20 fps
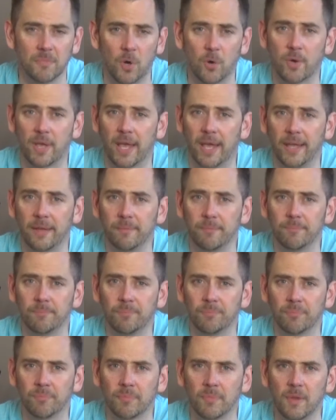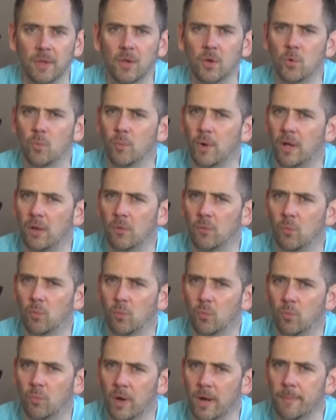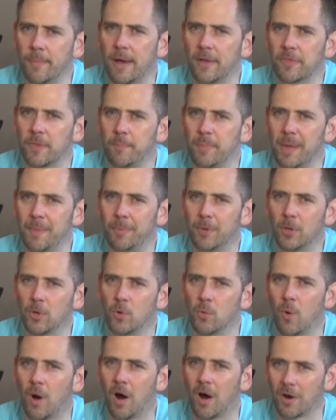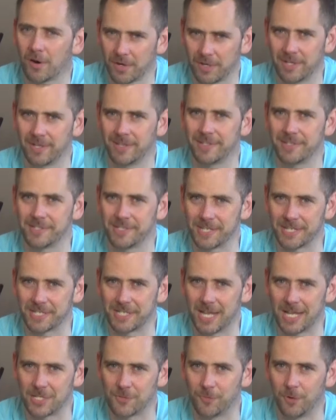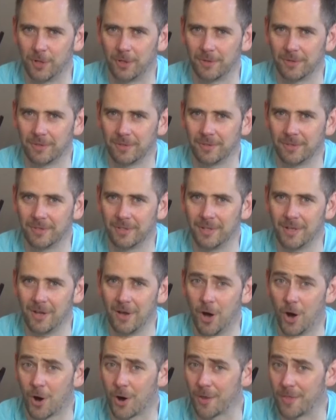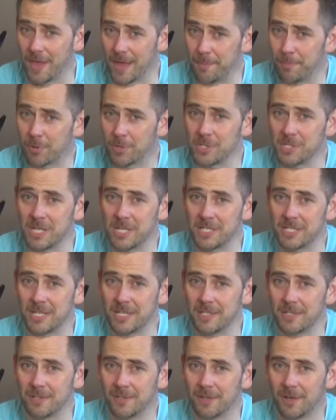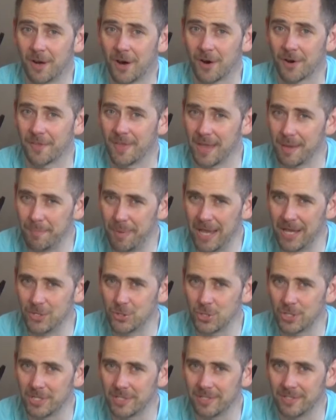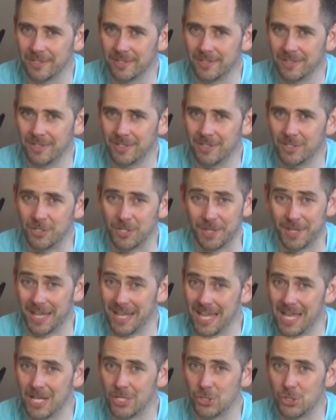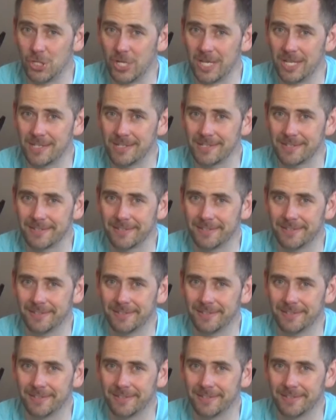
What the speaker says: Okay, well, what about the people who aren't successful? Are they persistent? Are they patient? Do they eat cheese?